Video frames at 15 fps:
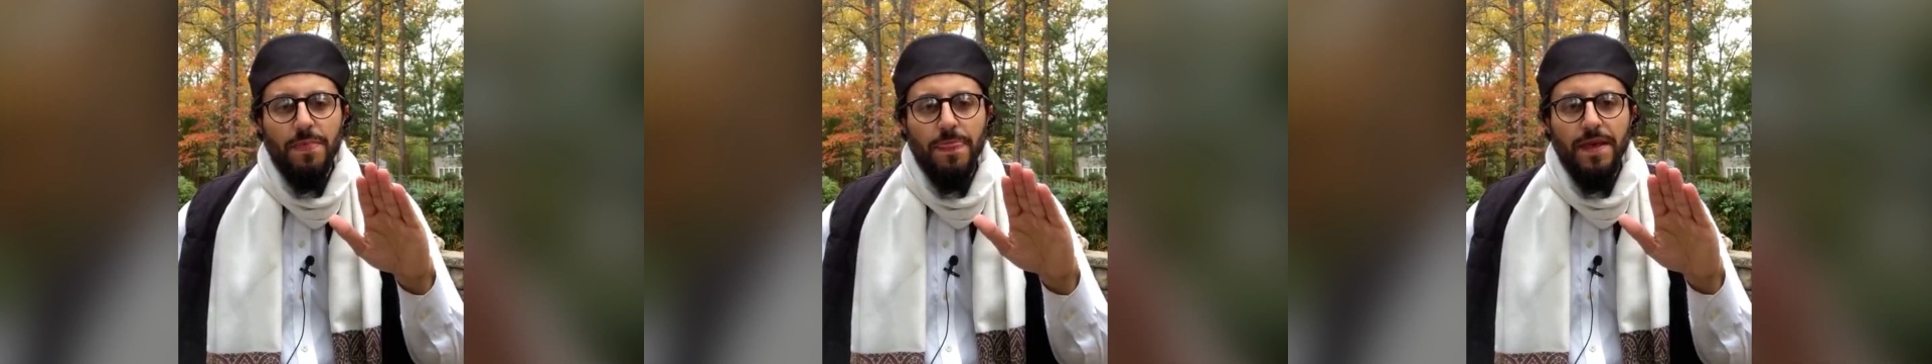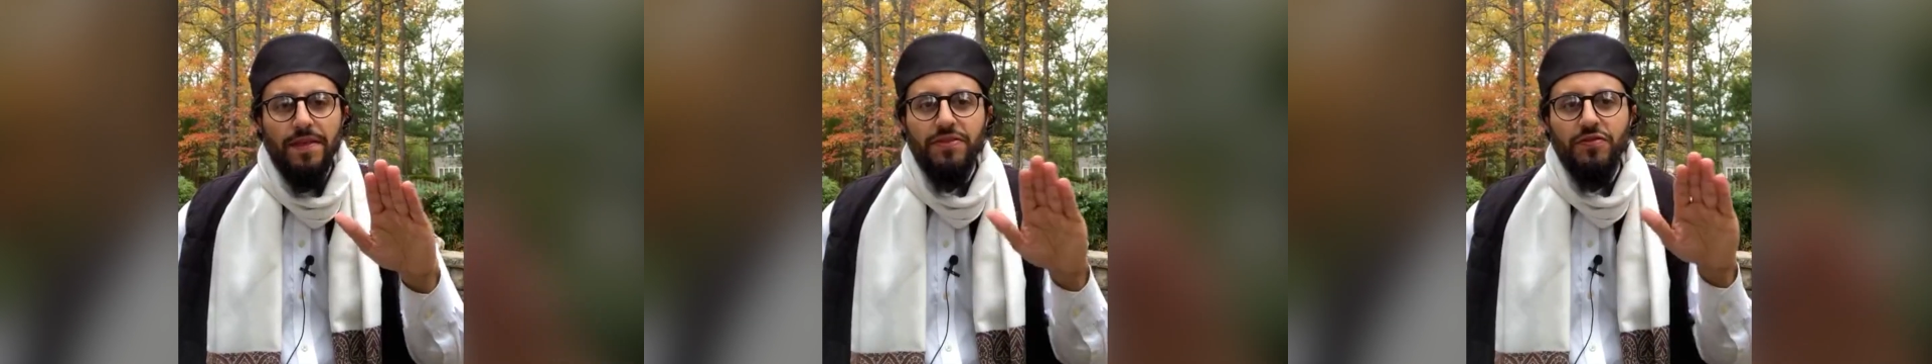
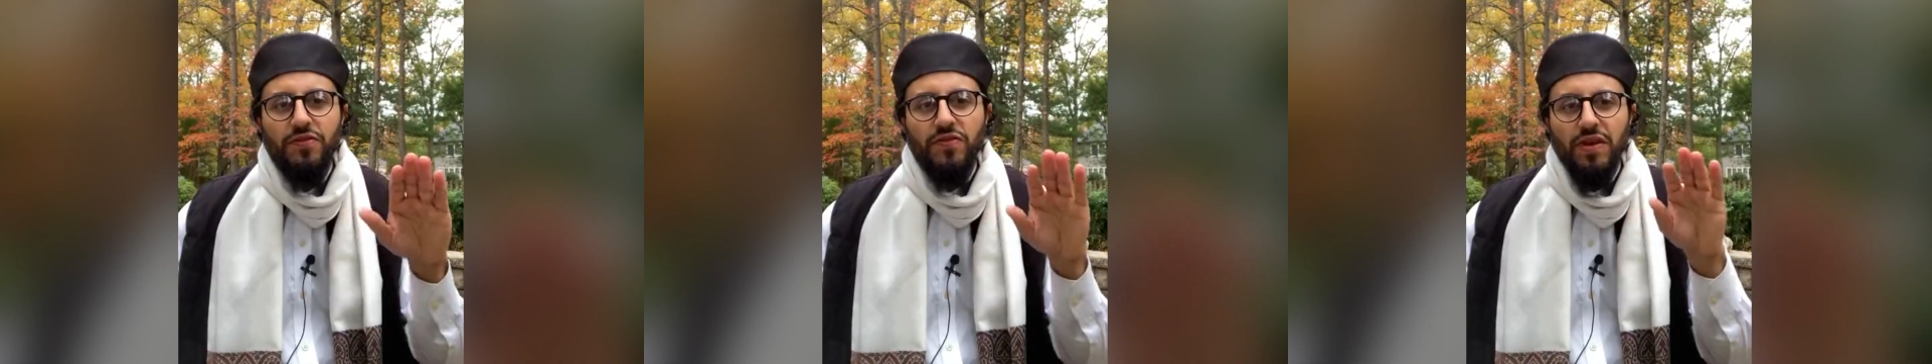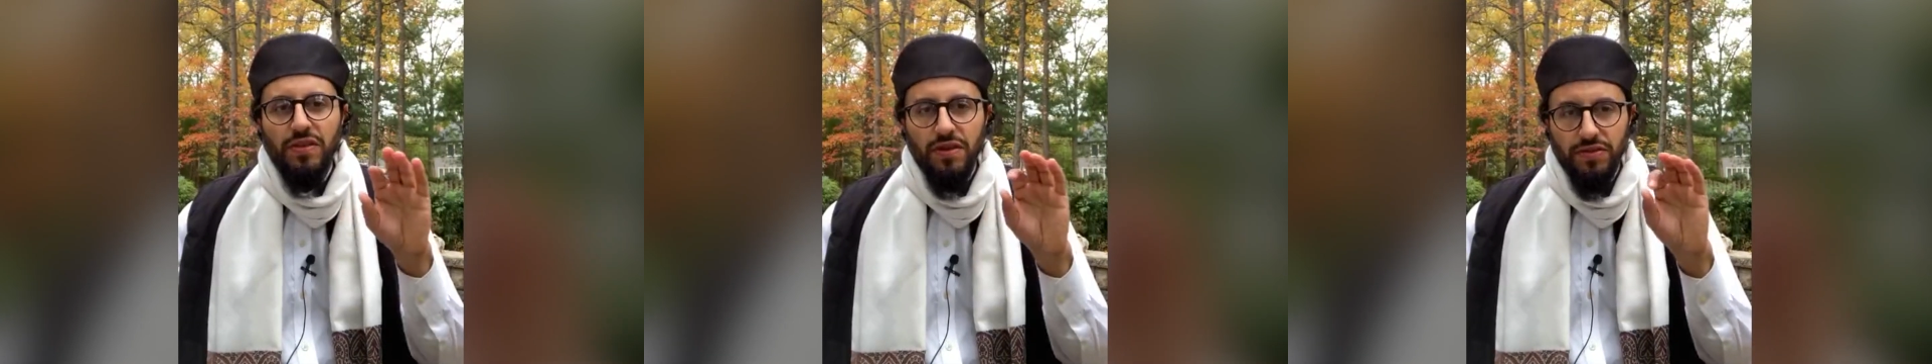that you
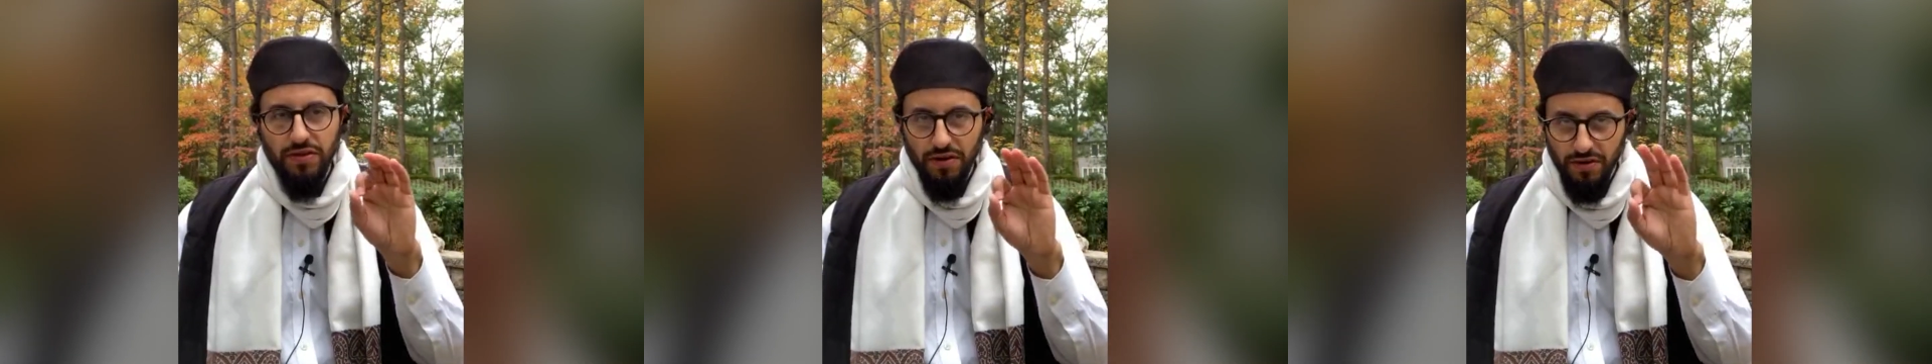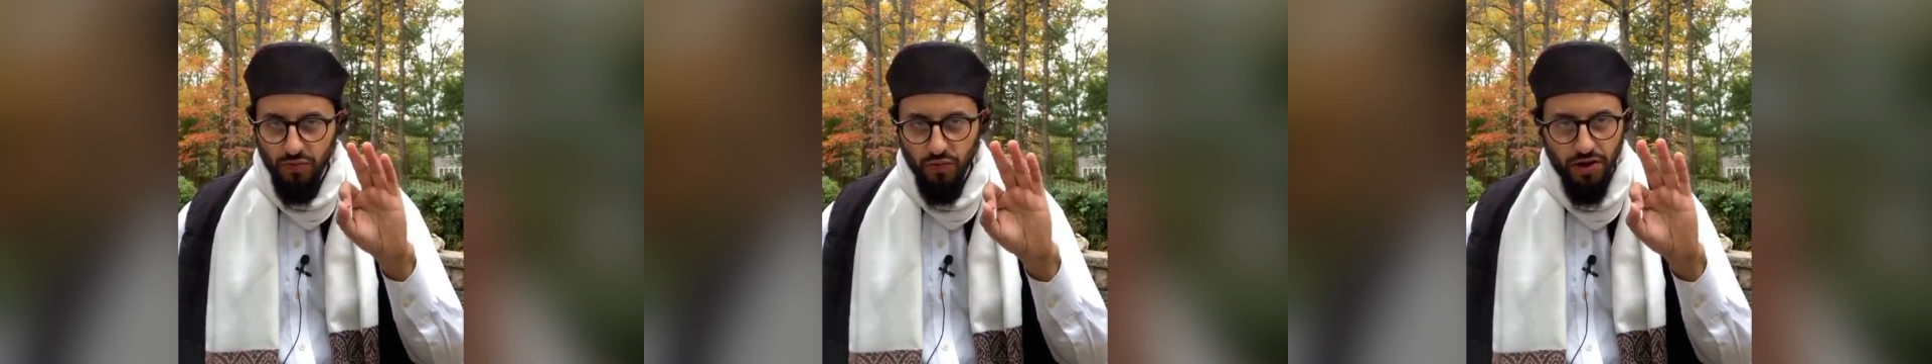say that
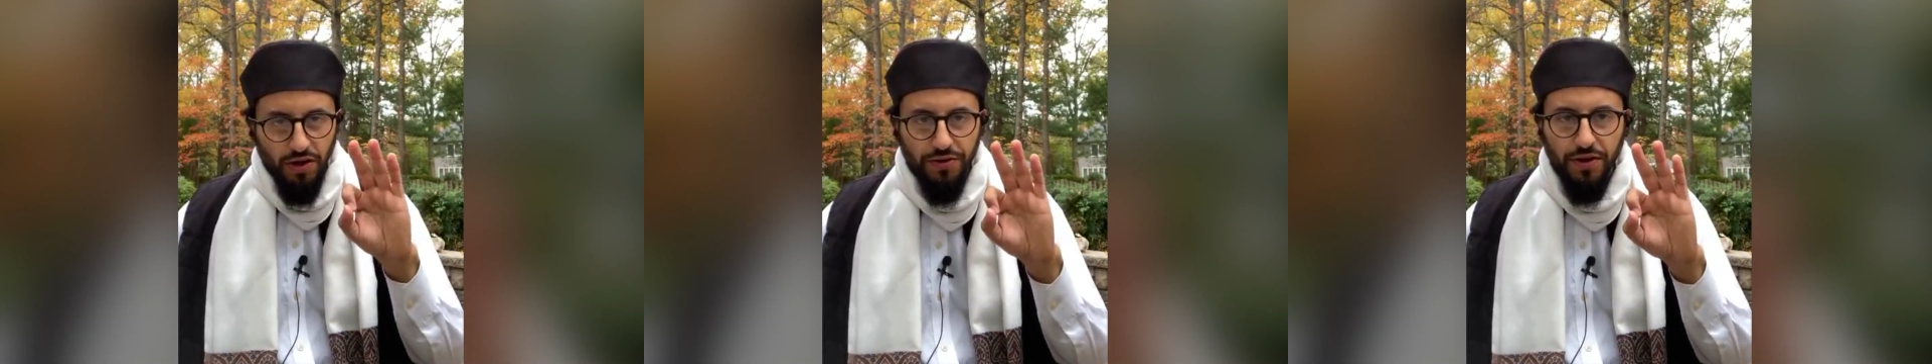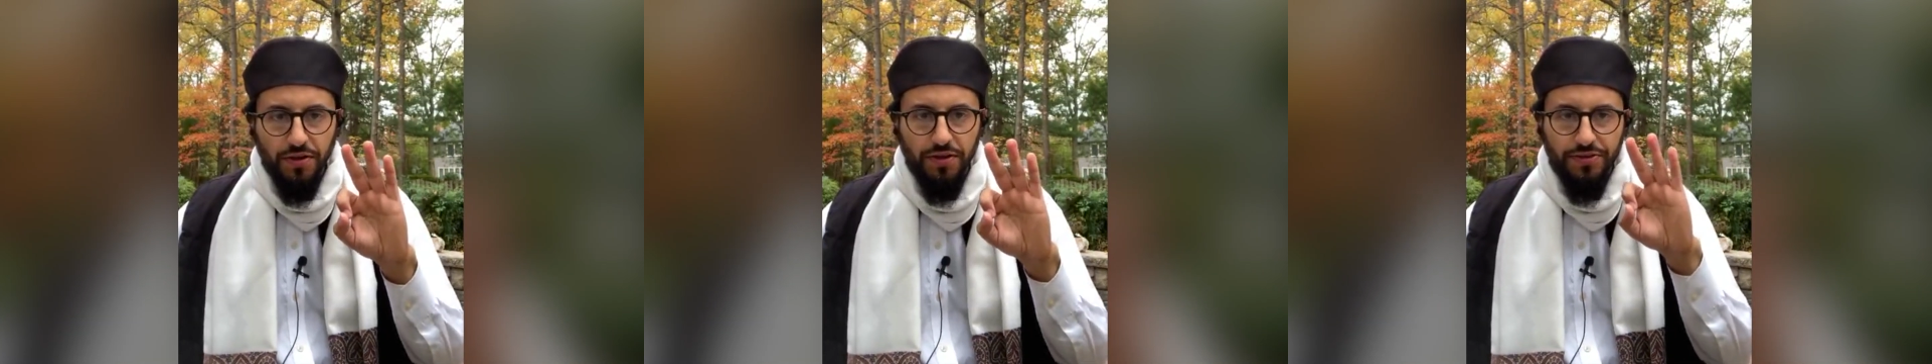we all
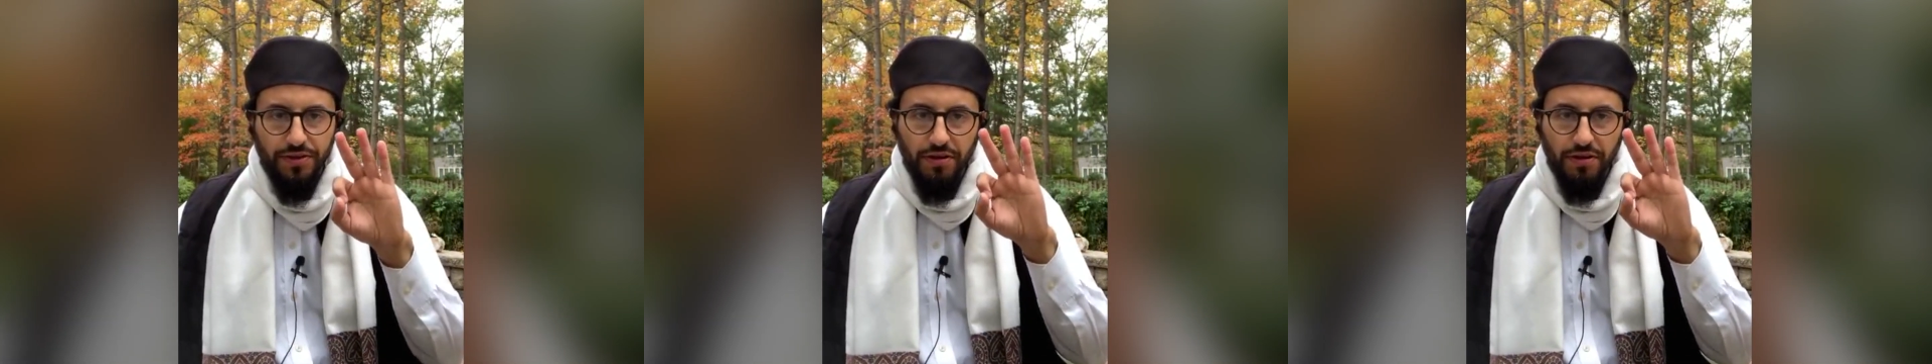know that